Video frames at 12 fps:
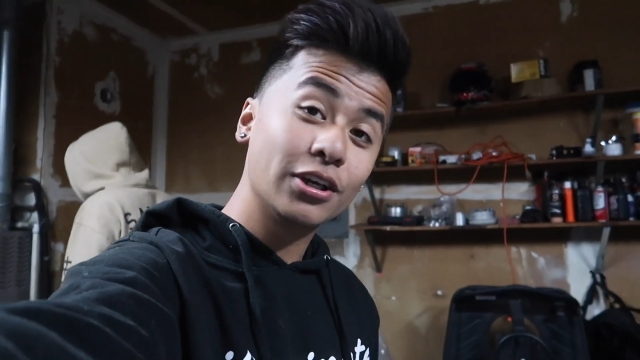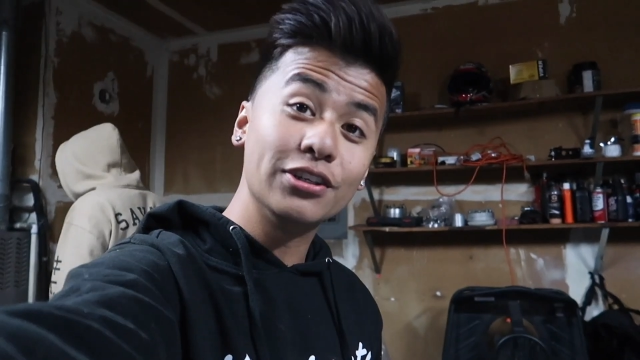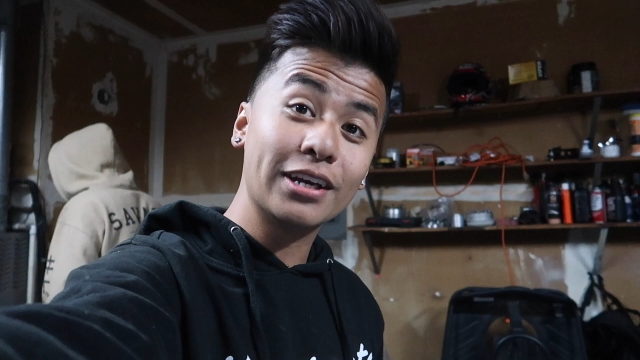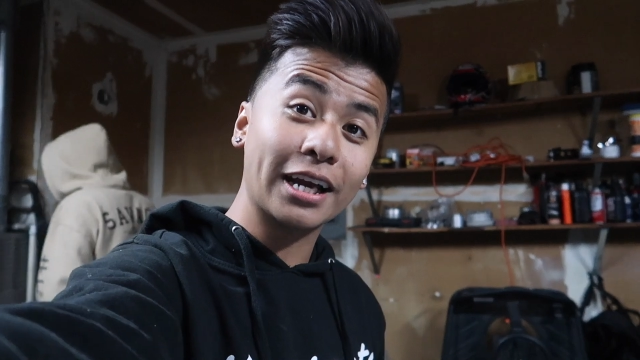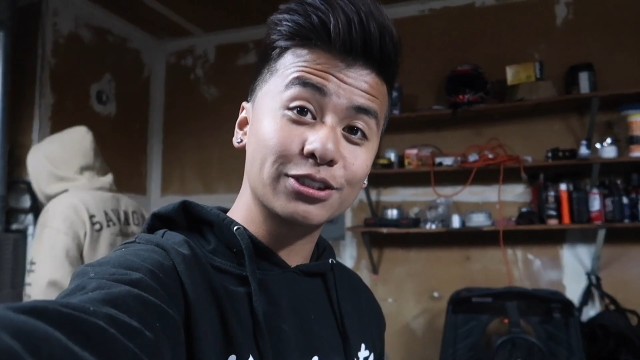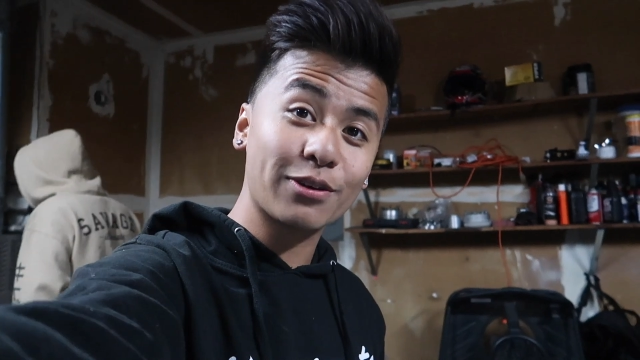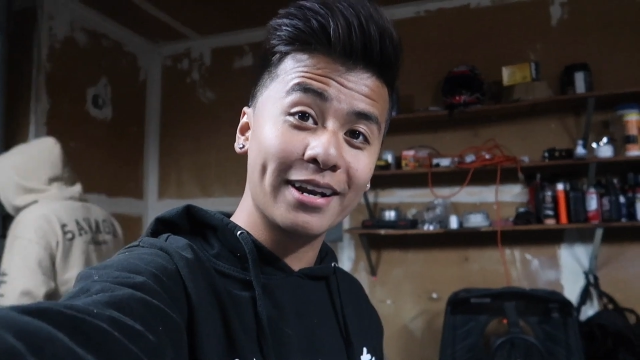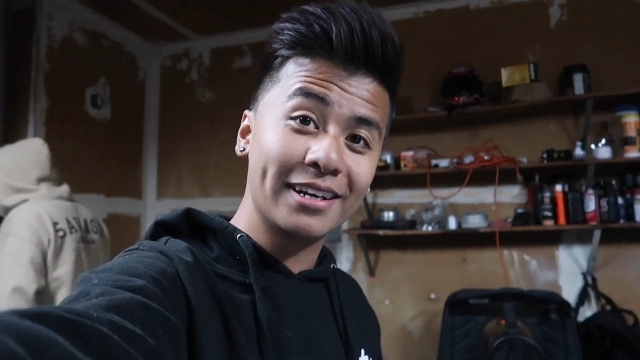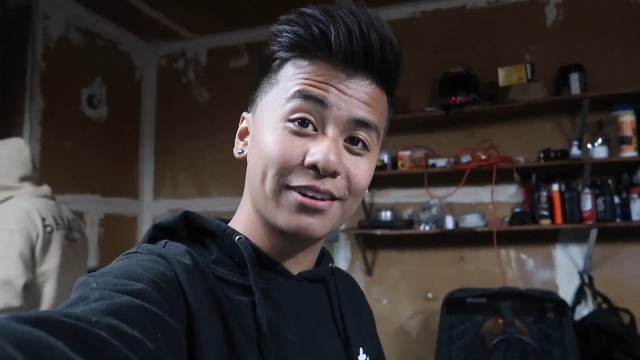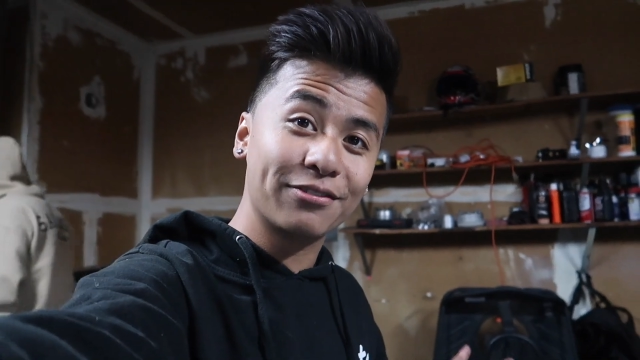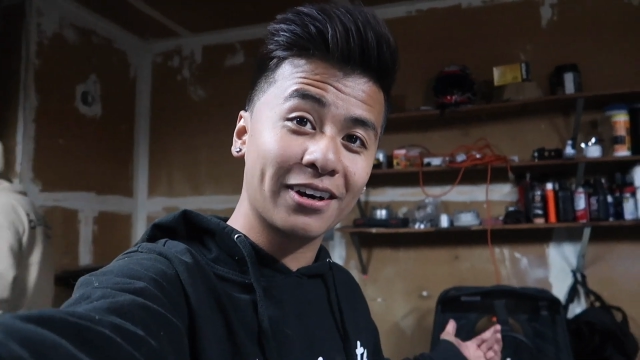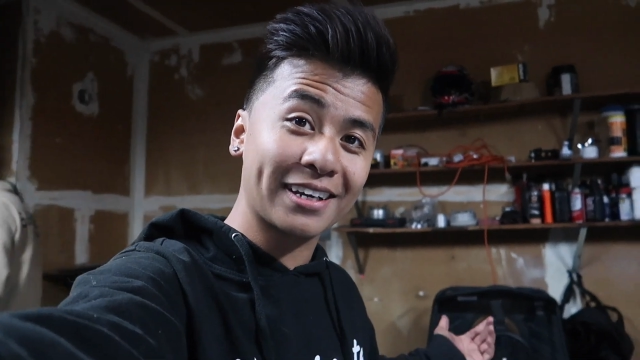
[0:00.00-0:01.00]
you guys ready
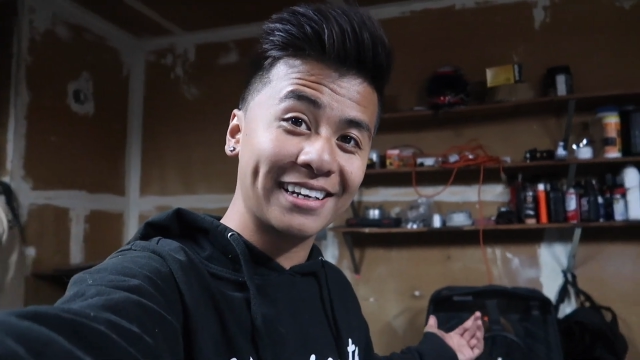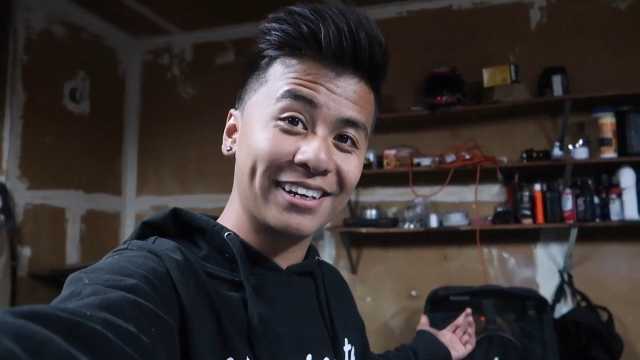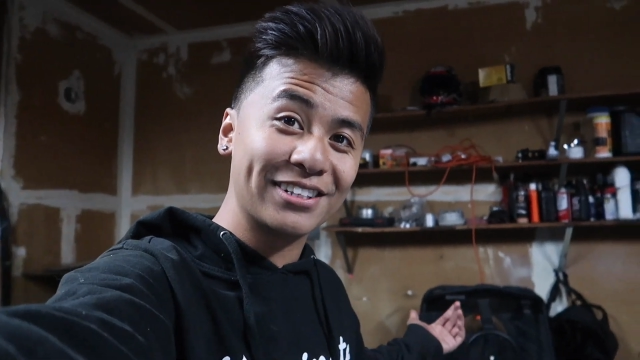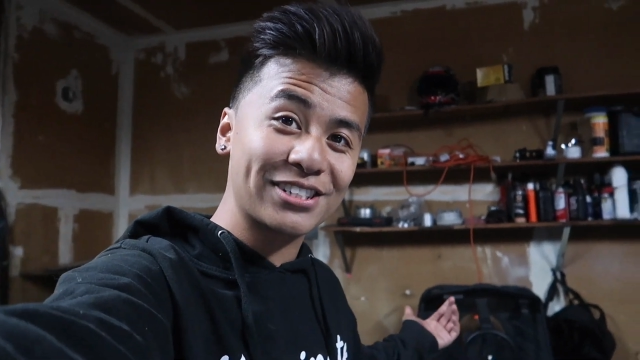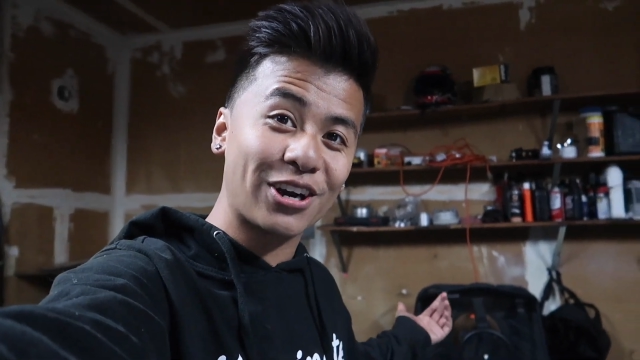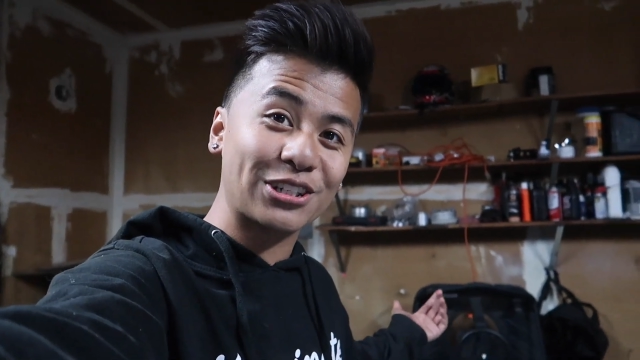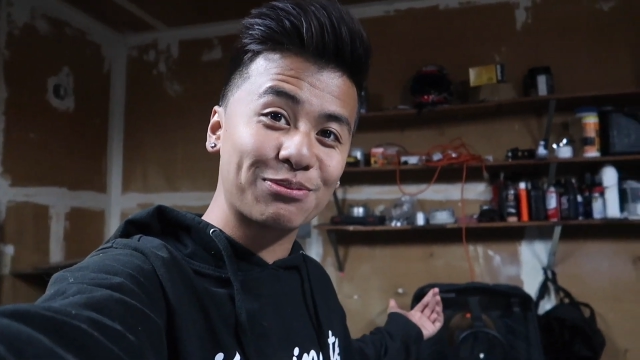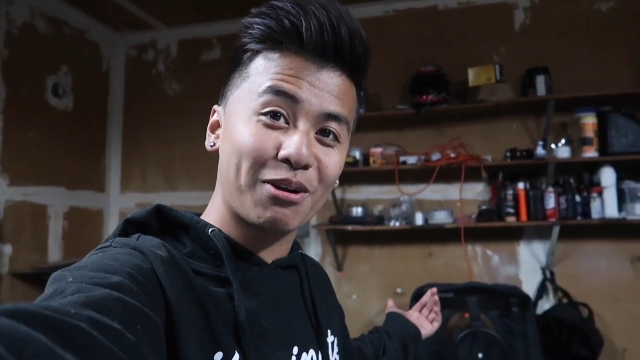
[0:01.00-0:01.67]
to fucking hear this car